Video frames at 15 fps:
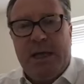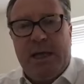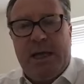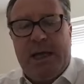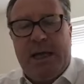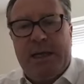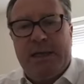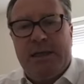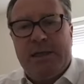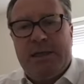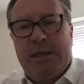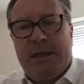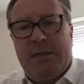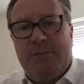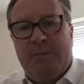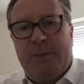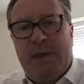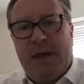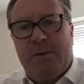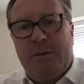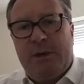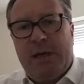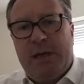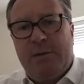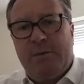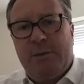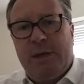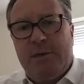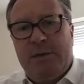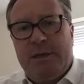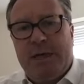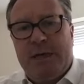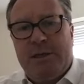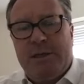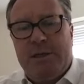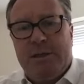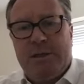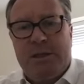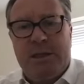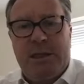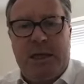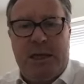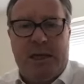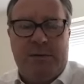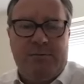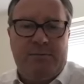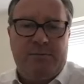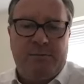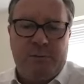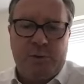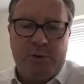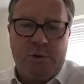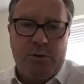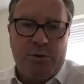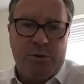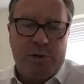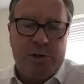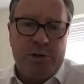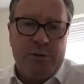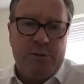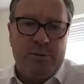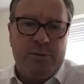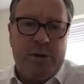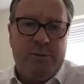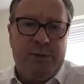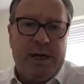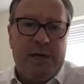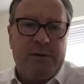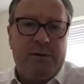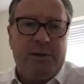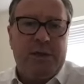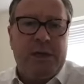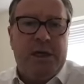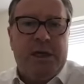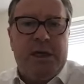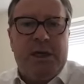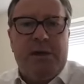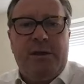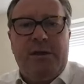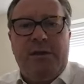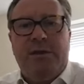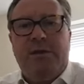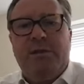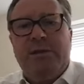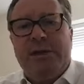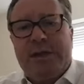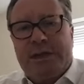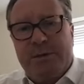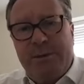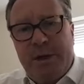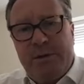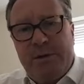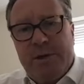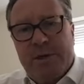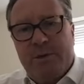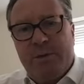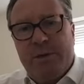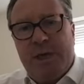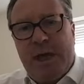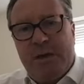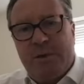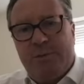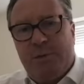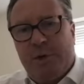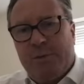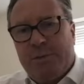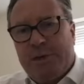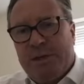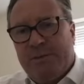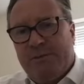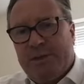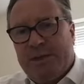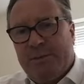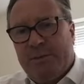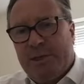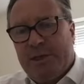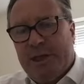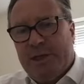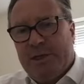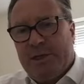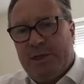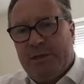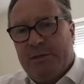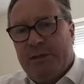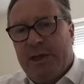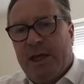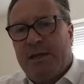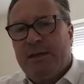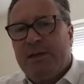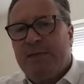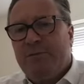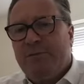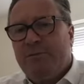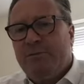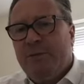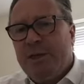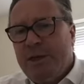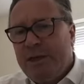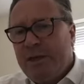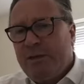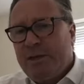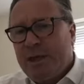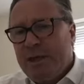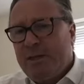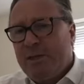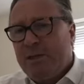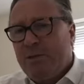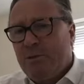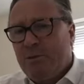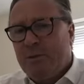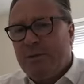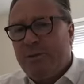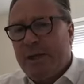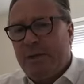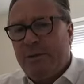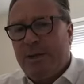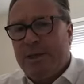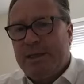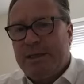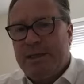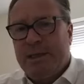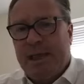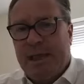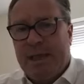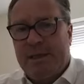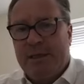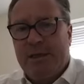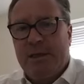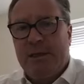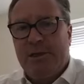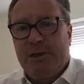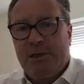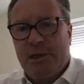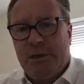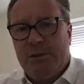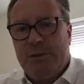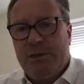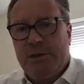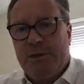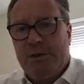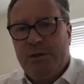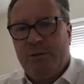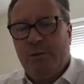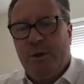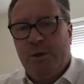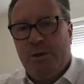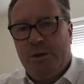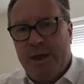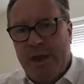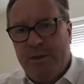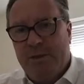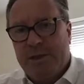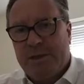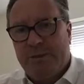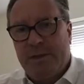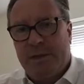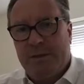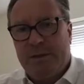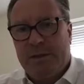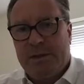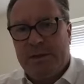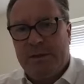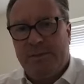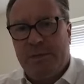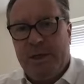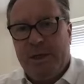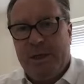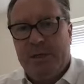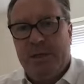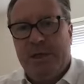and that will help those agents talk to you about experience with other properties of a similar nature. And really those agents ought to be able to understand and show to you what their experience has been